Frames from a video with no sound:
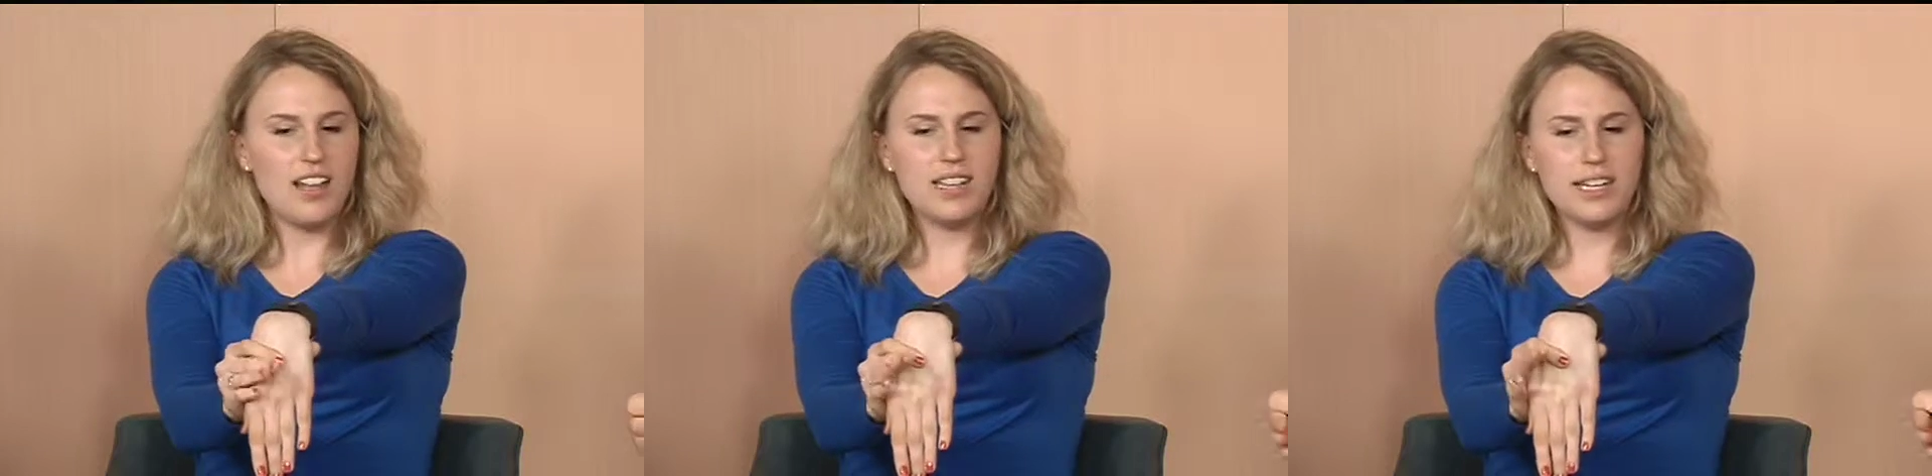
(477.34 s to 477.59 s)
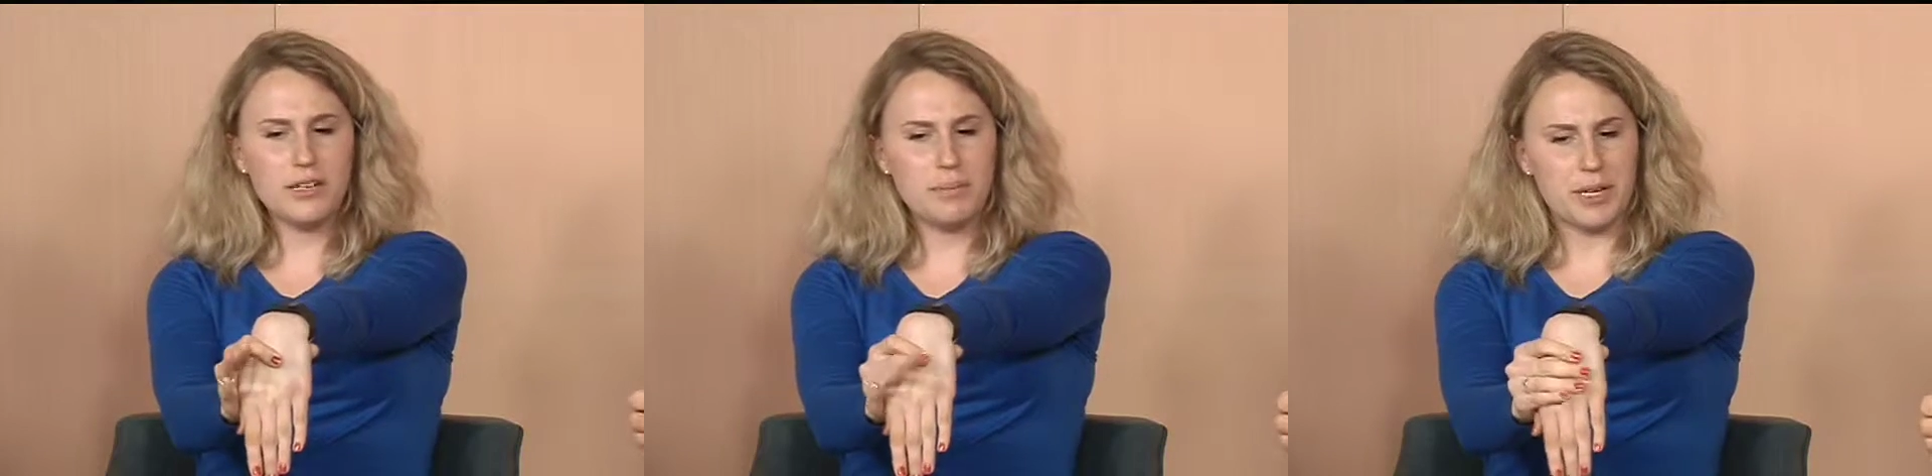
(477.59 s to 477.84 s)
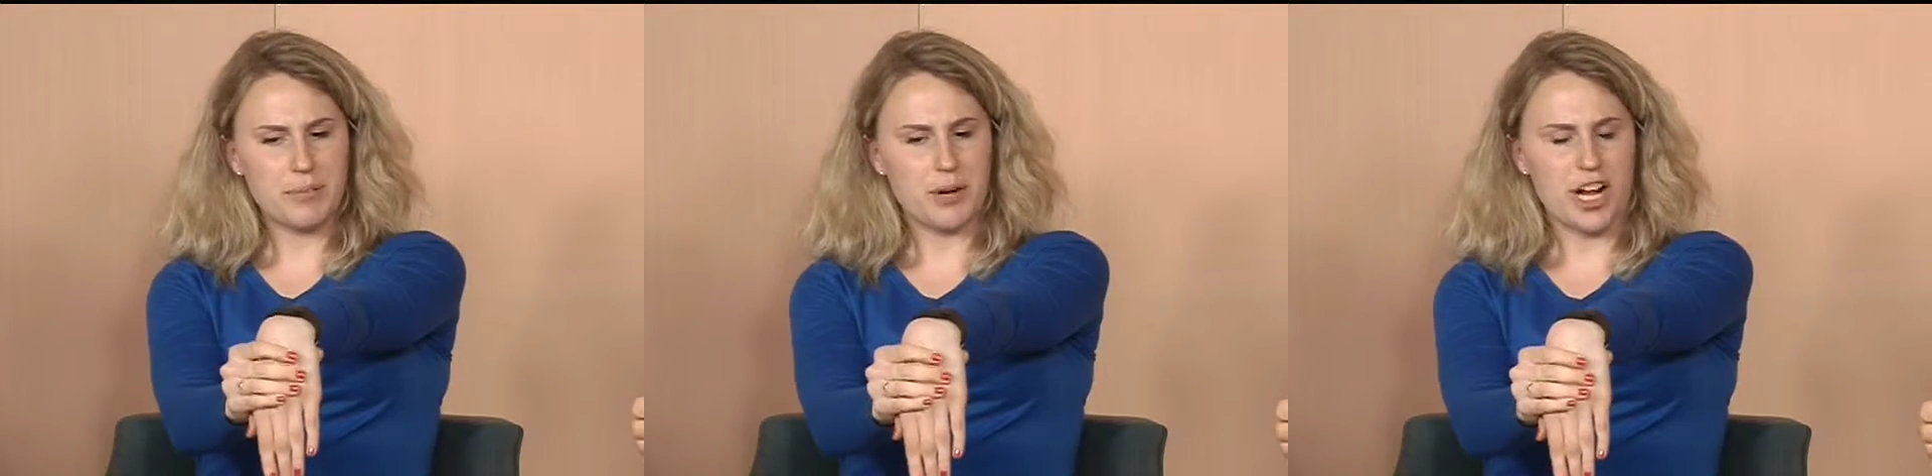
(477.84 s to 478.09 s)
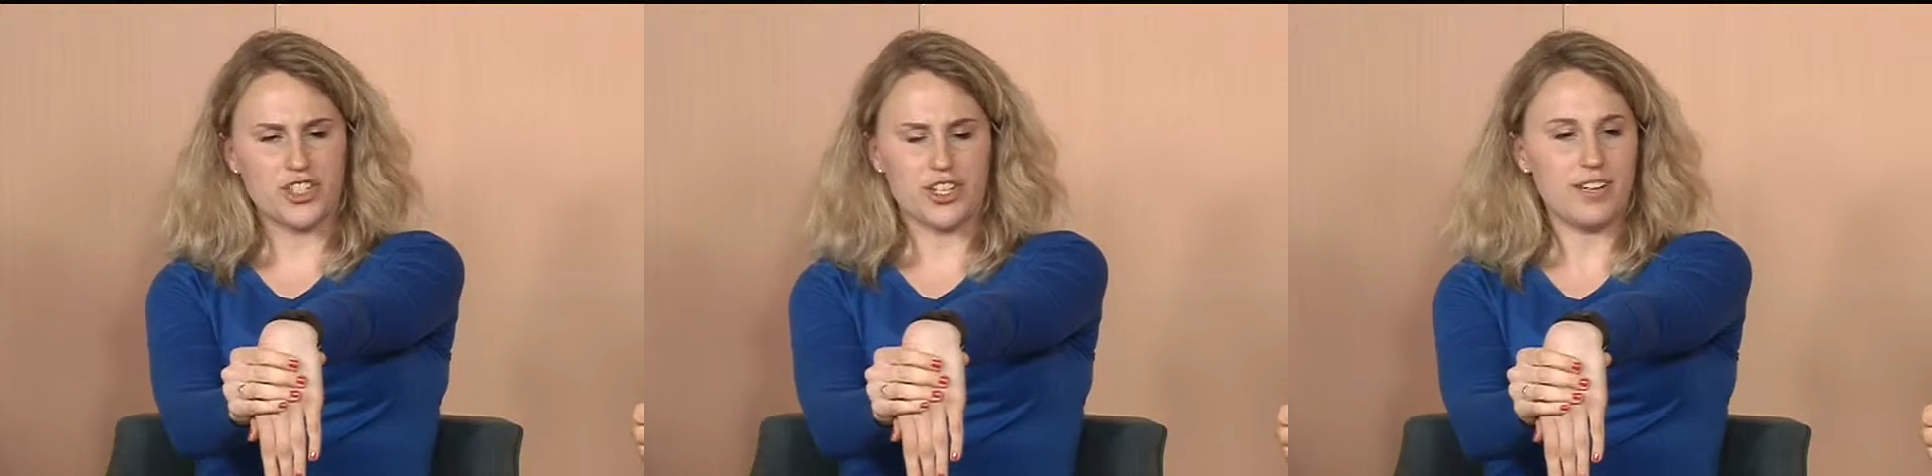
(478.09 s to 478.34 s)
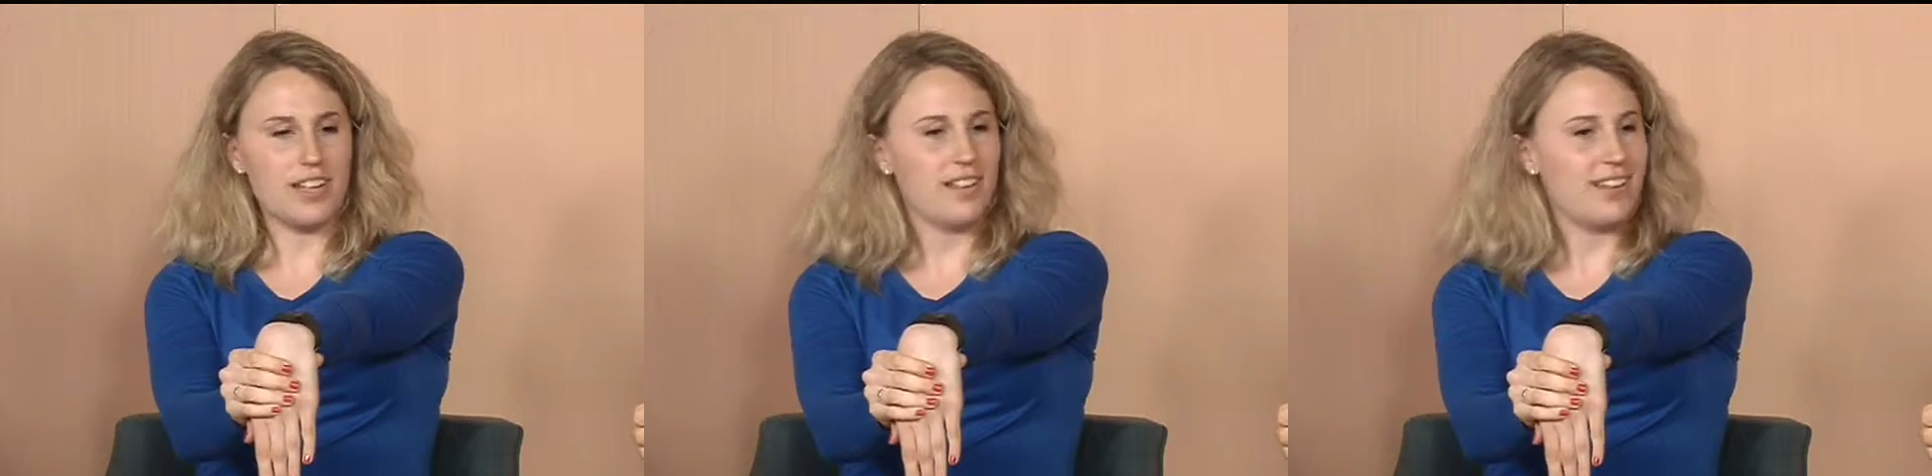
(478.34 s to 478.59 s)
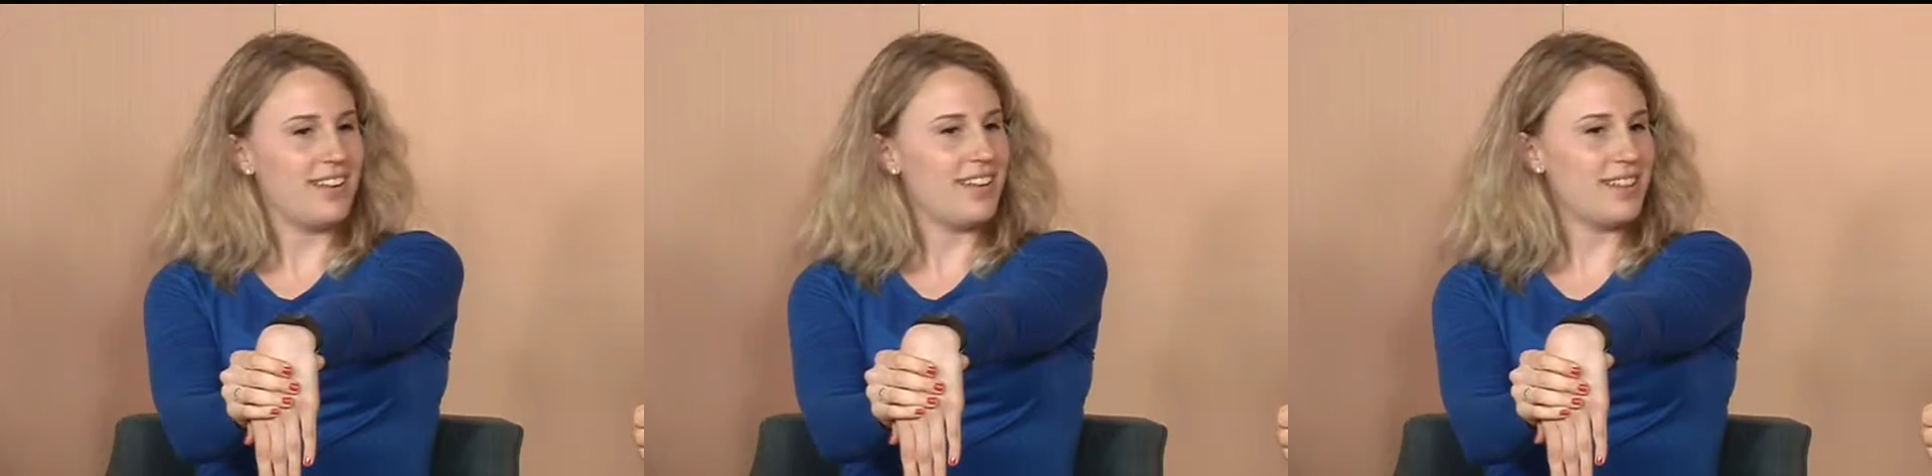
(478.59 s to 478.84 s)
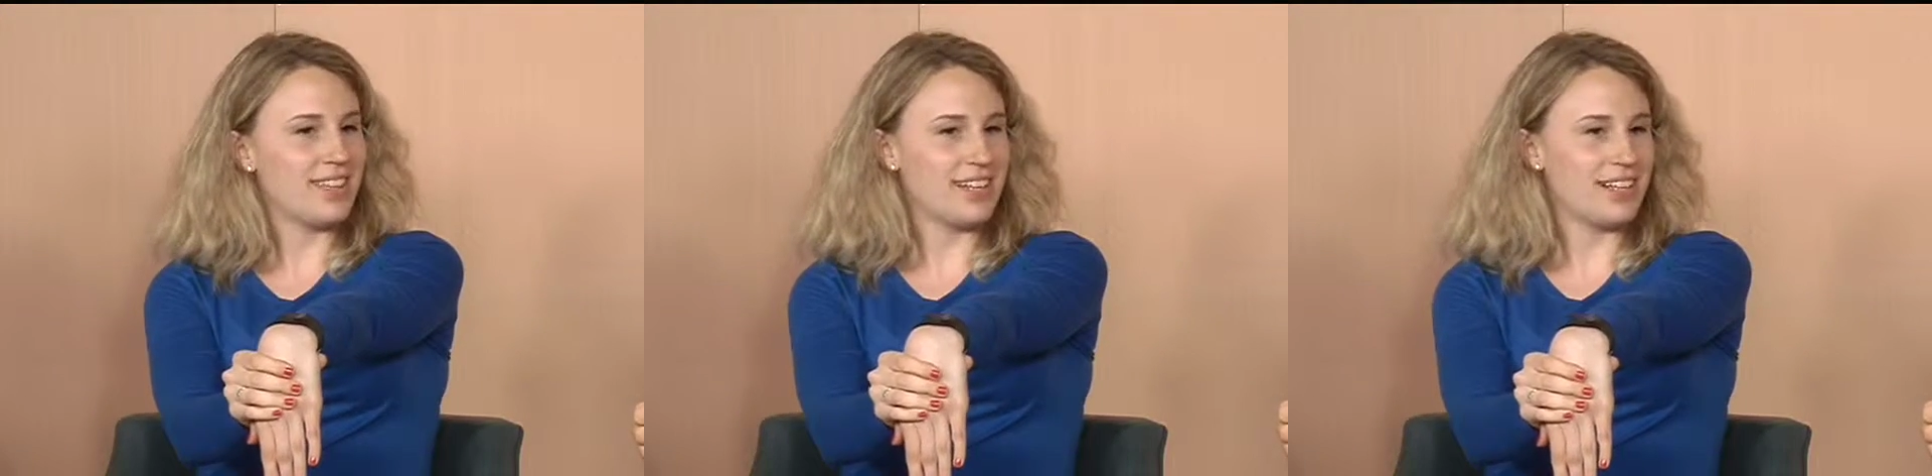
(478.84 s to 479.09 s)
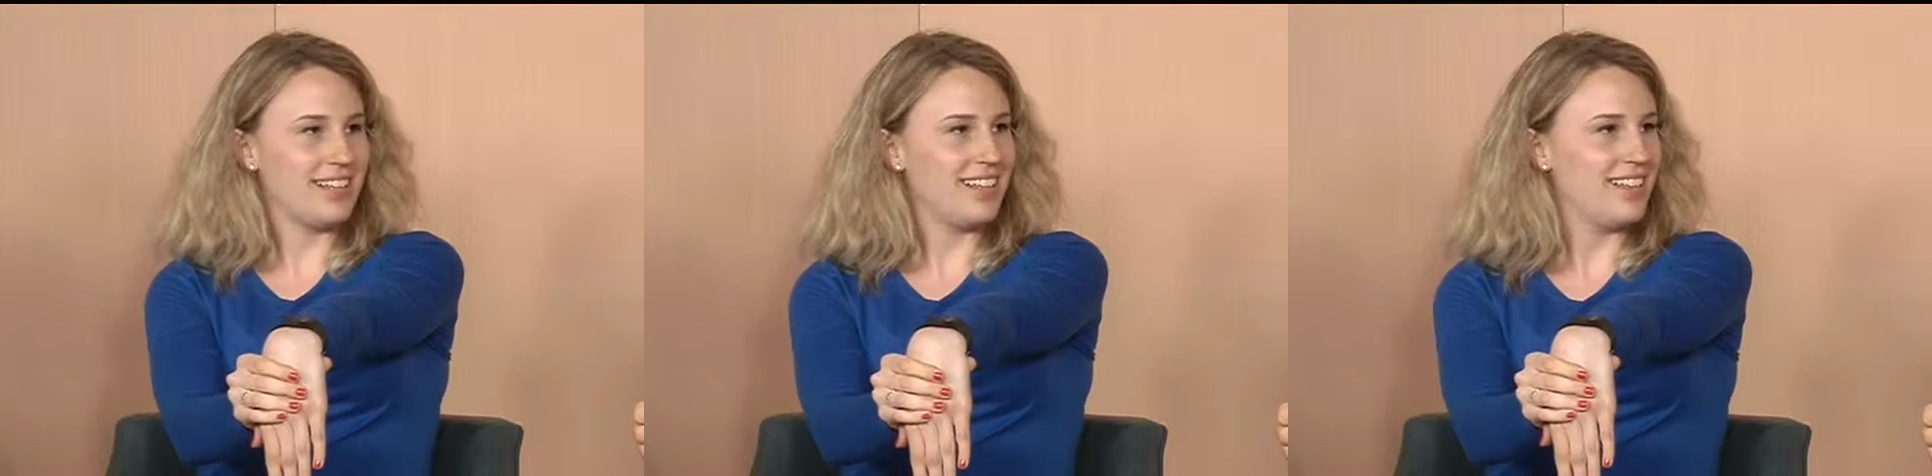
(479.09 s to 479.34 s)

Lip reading: a little bit of pressure. Nothing